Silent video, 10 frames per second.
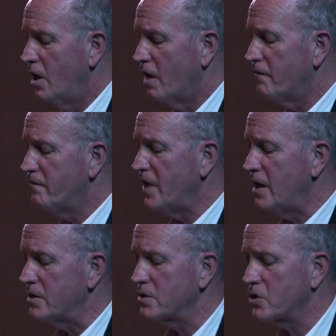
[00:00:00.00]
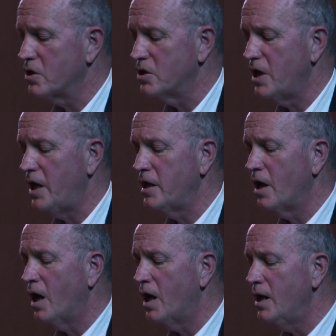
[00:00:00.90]
are flasks containing
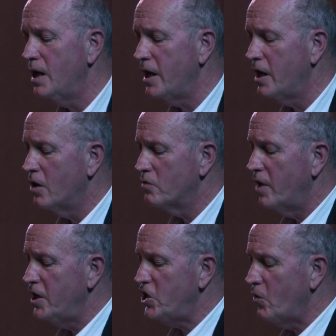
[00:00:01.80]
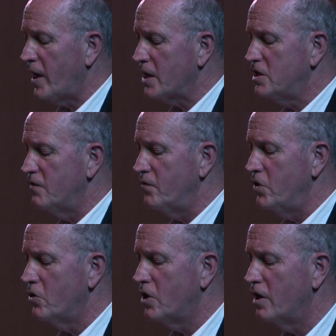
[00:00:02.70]
highly radioactive
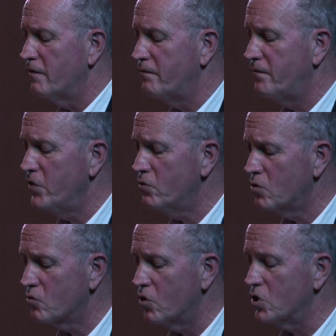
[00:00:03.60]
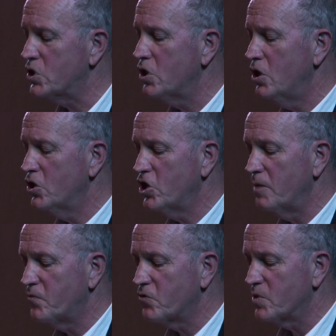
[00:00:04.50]
nuclear fuel rods
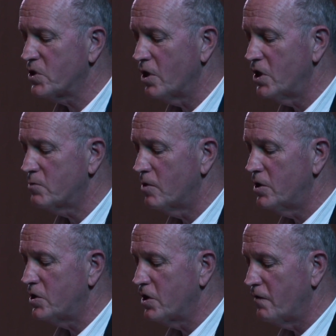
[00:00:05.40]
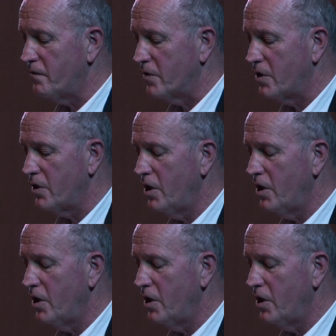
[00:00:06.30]
shipped from Sizewell in Suffolk.